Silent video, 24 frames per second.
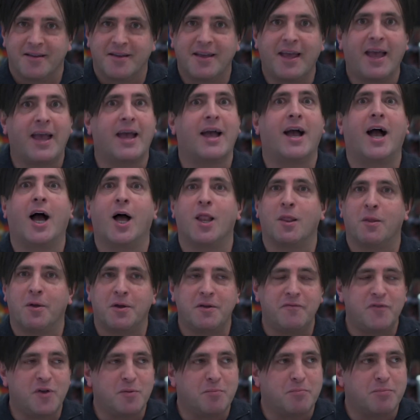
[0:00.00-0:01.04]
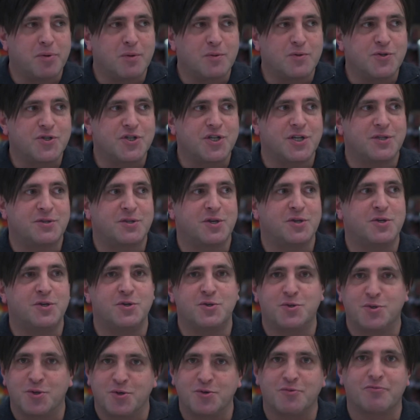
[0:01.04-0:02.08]
a lot of your bullshit that you
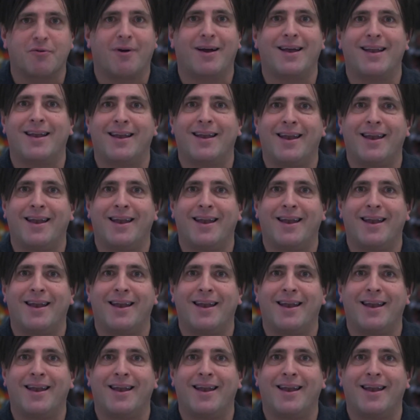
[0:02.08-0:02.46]
do right